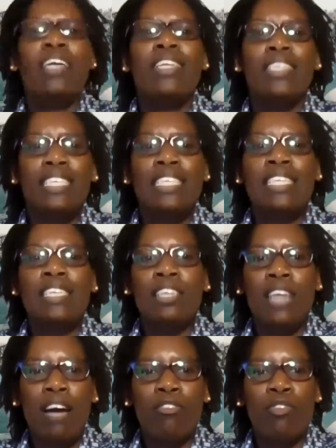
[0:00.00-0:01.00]
and
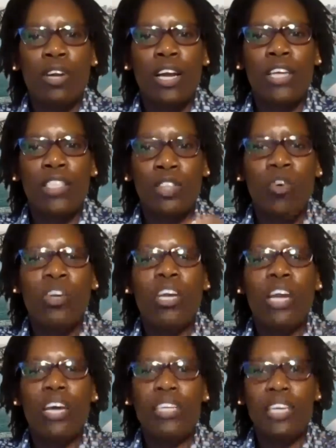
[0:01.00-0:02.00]
still have your class
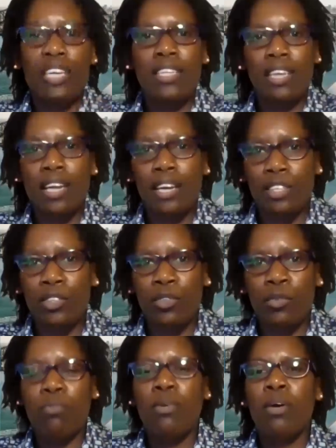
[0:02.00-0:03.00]
online in the
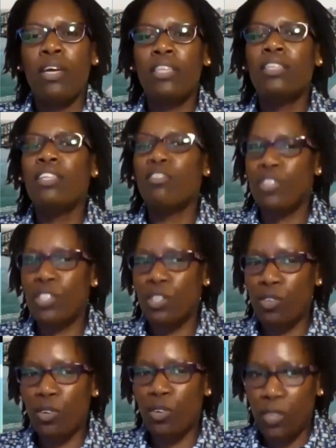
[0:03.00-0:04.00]
learning room in the
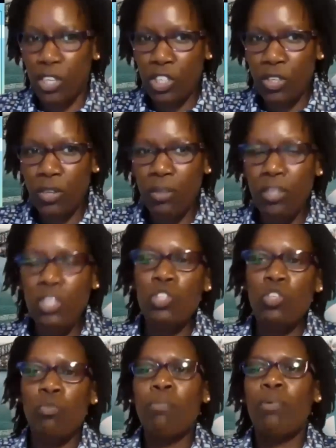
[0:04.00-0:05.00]
physical location.
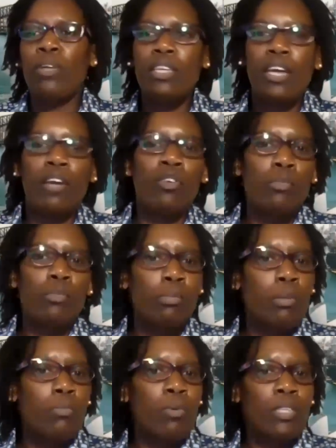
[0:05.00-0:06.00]
So people in
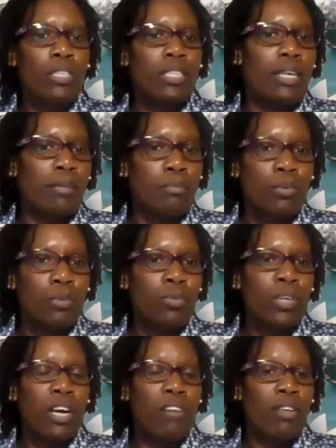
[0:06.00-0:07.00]
Nairobi, people in
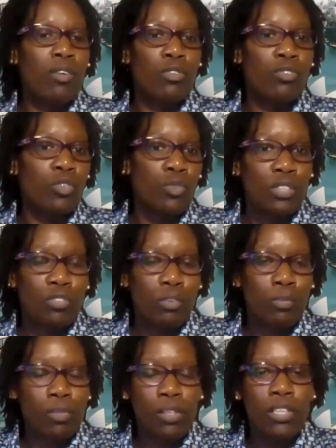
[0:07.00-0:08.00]
Kiambu, we have a lot of
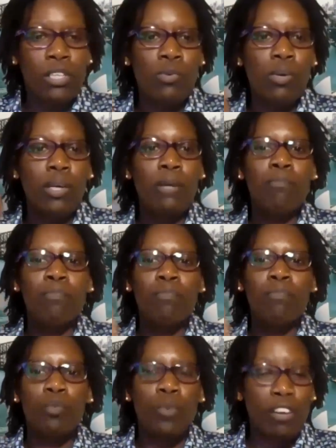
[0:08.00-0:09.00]
students from Thindigua,
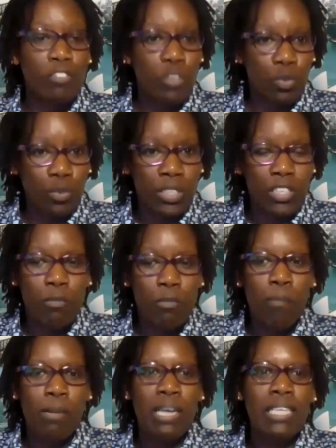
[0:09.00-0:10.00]
we have students
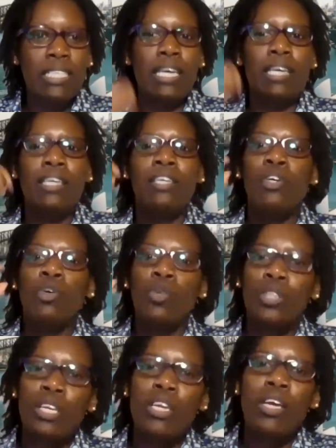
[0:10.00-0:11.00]
in Mombasa.
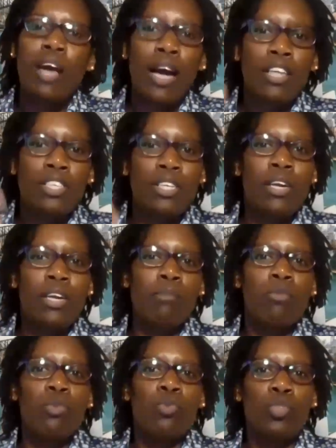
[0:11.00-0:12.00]
They actually are
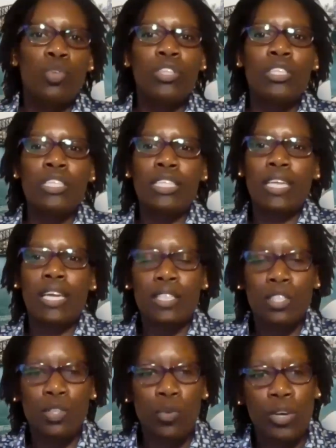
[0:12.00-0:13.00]
able to join these
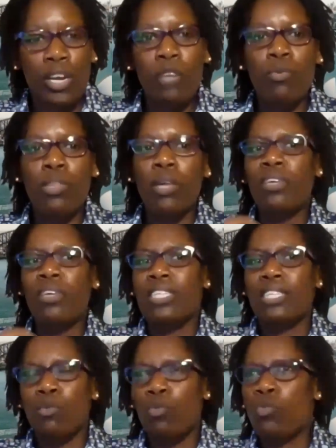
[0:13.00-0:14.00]
classes online without,
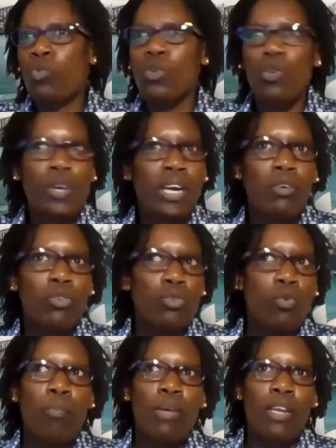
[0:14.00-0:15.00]
we know we
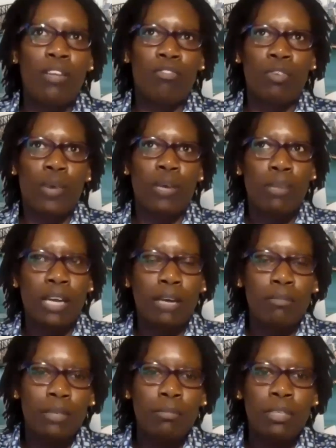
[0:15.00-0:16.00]
cannot open everywhere. It
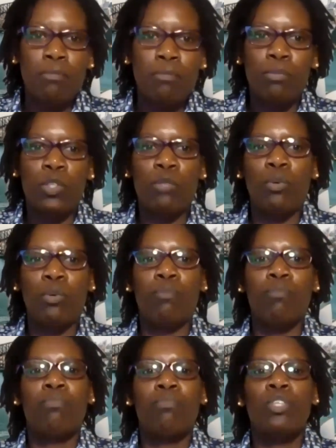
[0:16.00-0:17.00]
becomes a bit
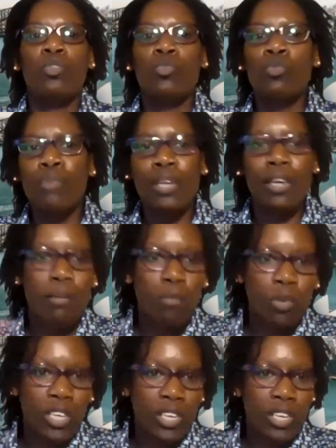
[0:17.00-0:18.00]
impossible to do brick and
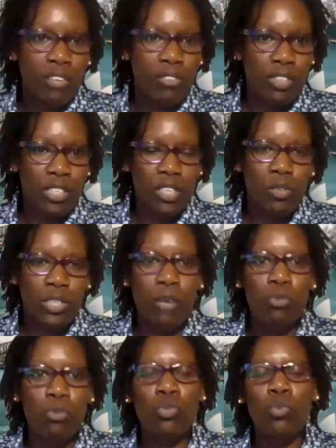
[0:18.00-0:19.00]
mortar in every single
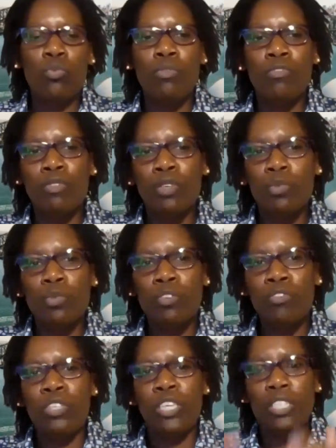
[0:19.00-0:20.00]
town. So we've,
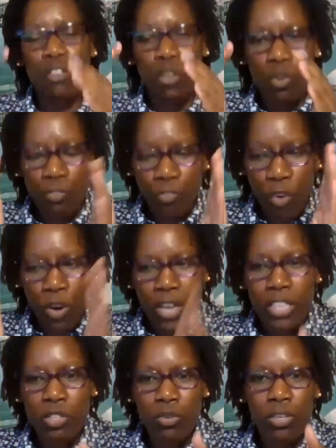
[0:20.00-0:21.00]
we've just
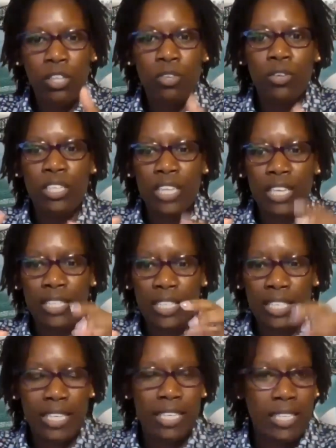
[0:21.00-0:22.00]
focused on Eldoret as
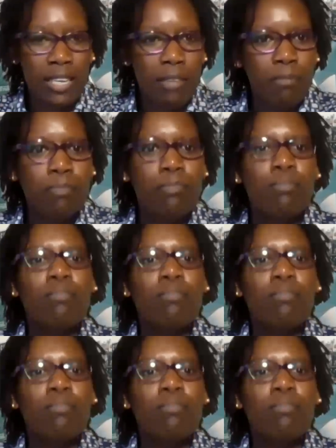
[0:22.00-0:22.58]
the center,